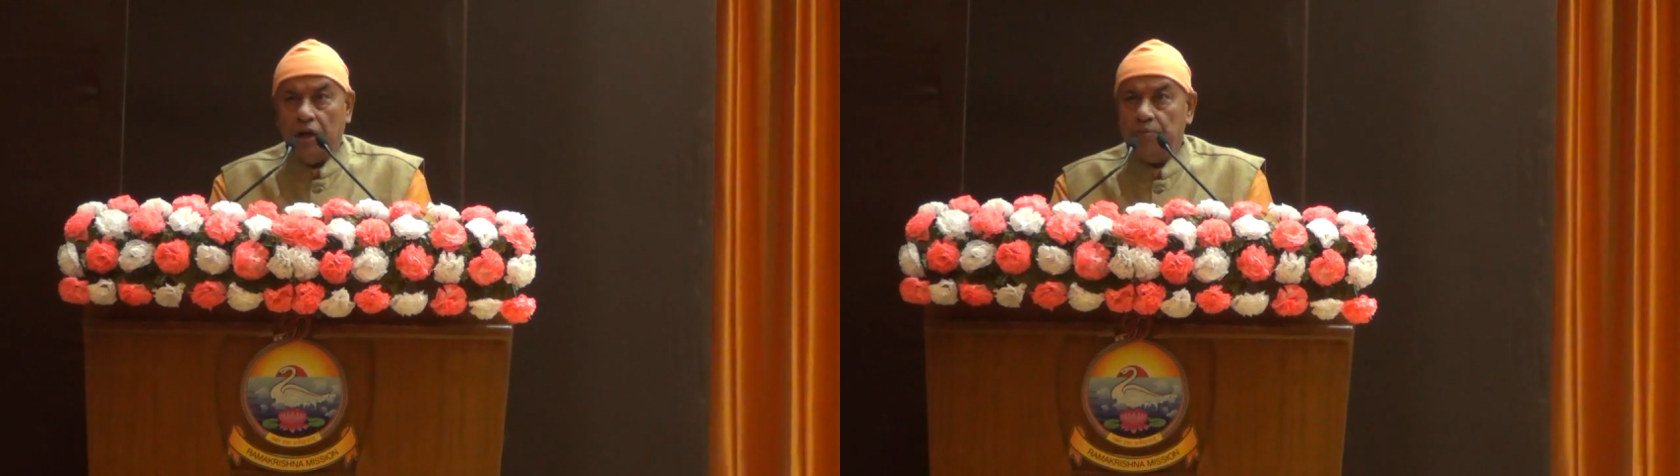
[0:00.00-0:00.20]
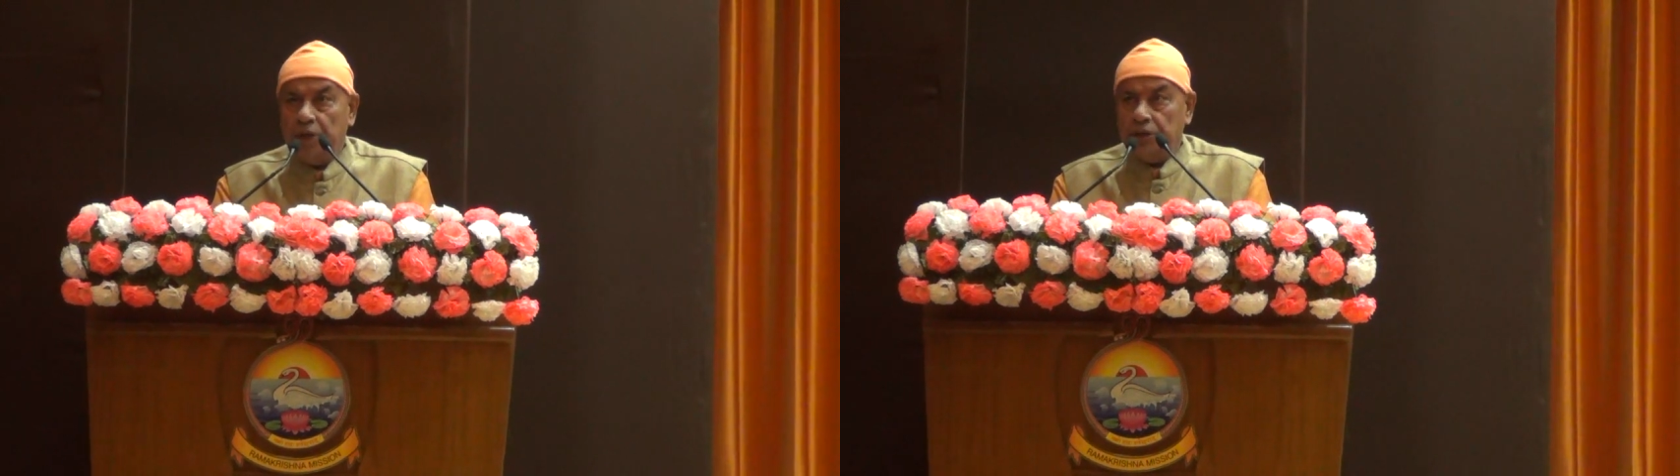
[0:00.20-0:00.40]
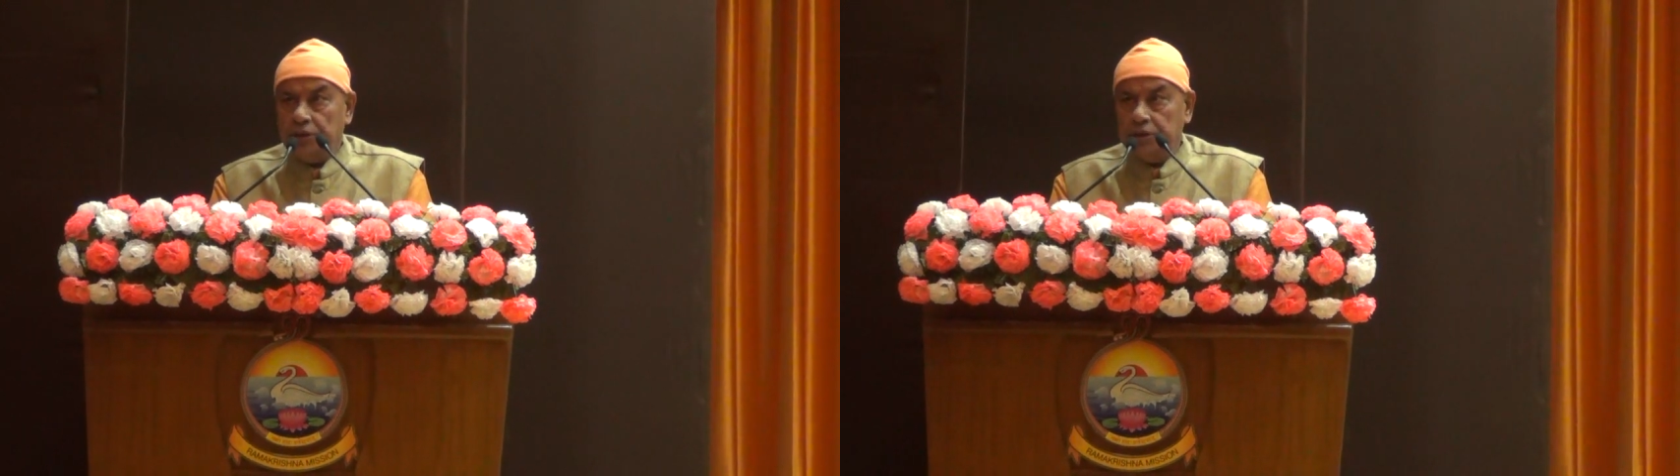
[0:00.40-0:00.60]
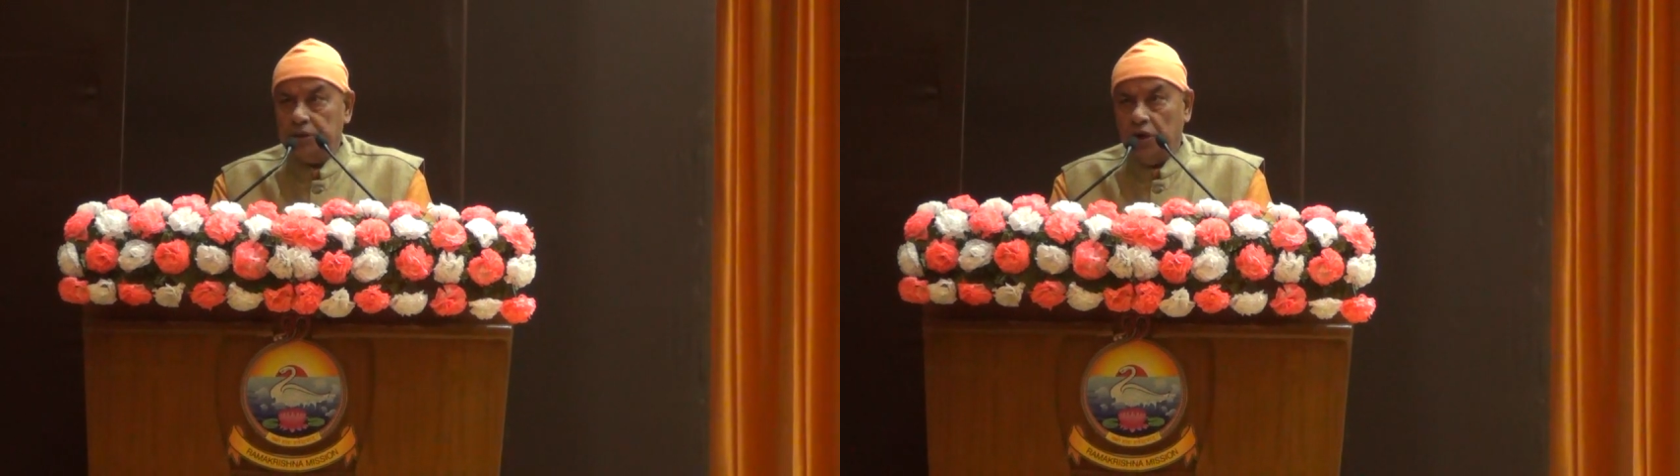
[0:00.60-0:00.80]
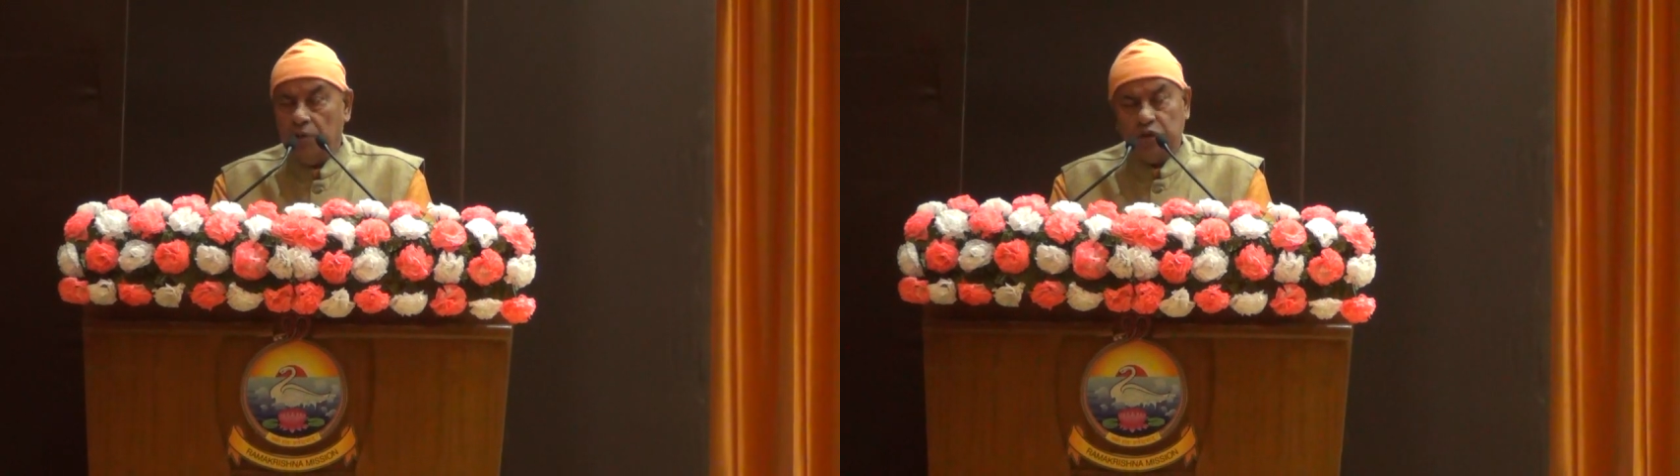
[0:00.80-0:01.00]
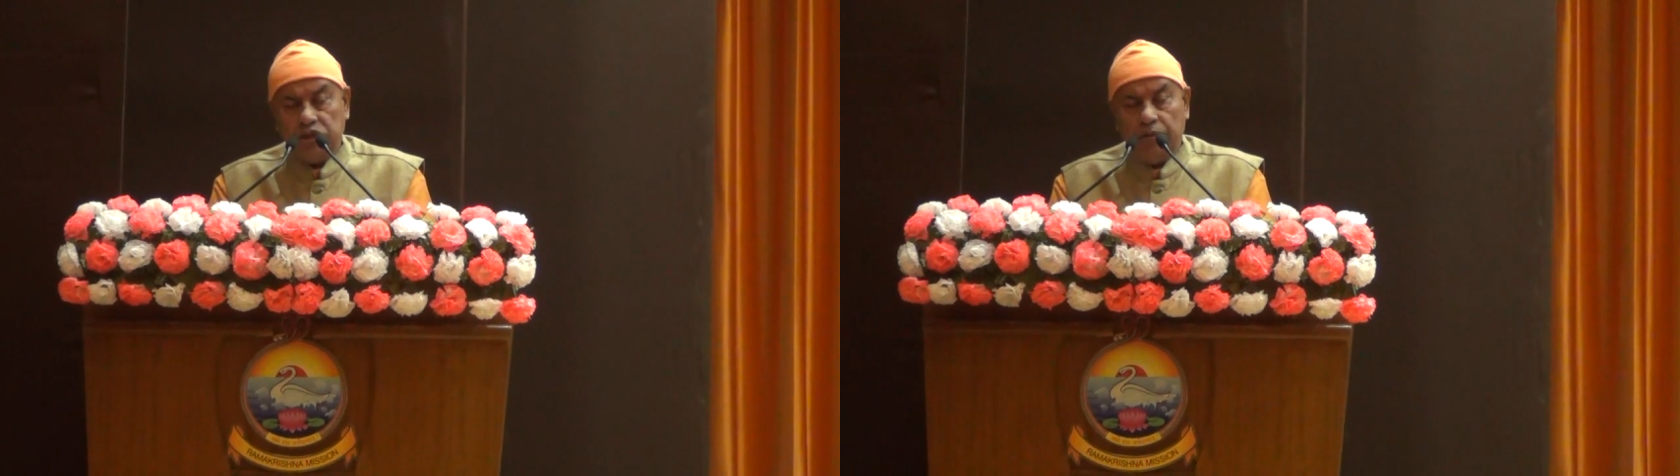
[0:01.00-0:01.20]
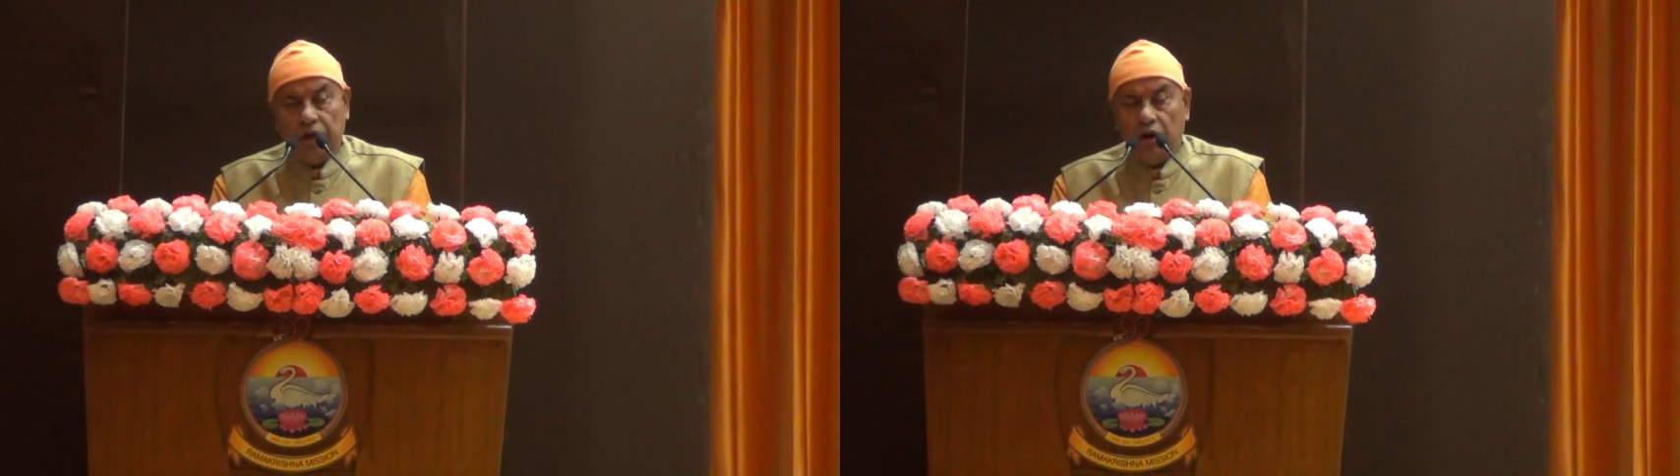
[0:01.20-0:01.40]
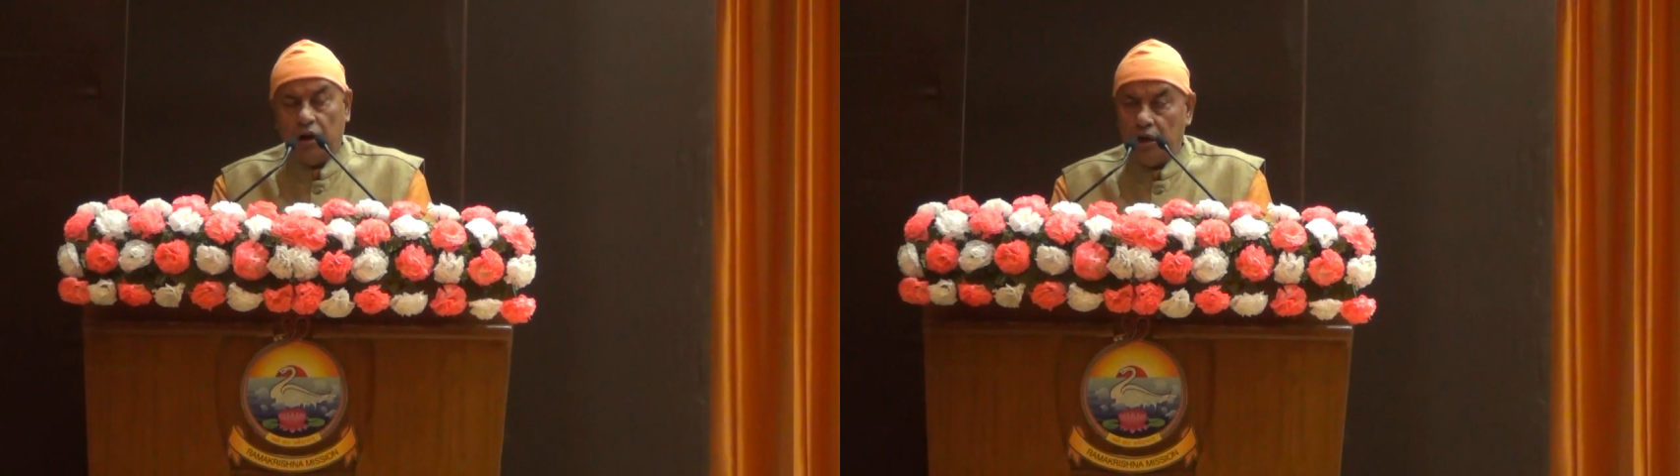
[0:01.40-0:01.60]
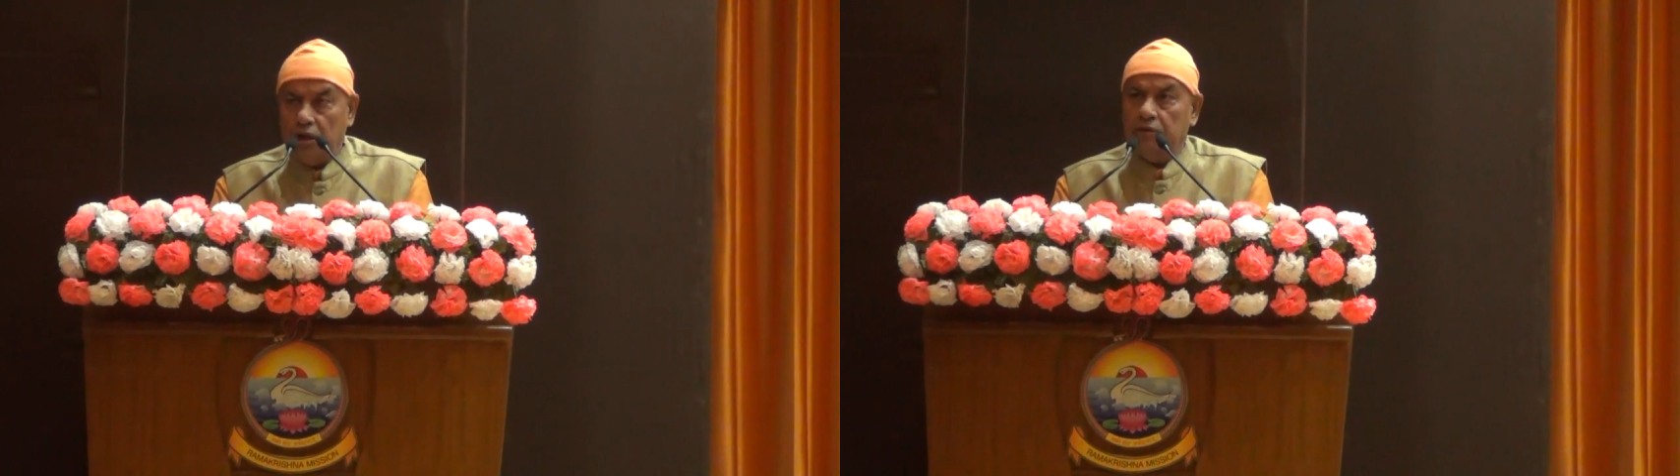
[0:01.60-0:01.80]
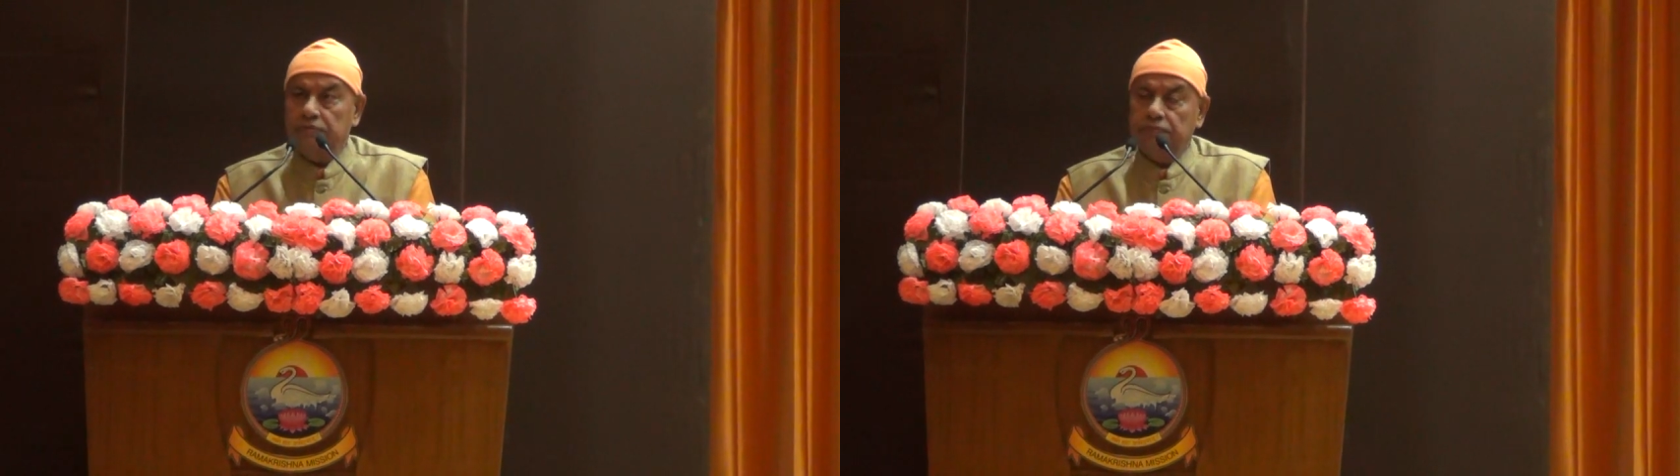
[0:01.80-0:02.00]
Government of West
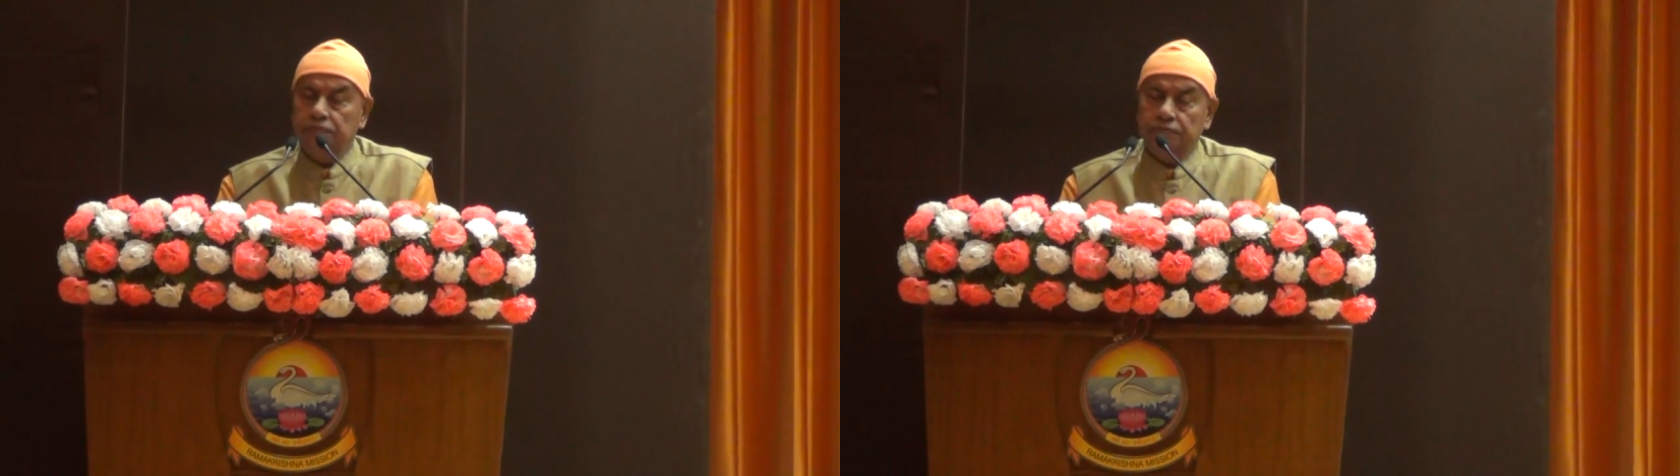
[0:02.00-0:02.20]
Bengal,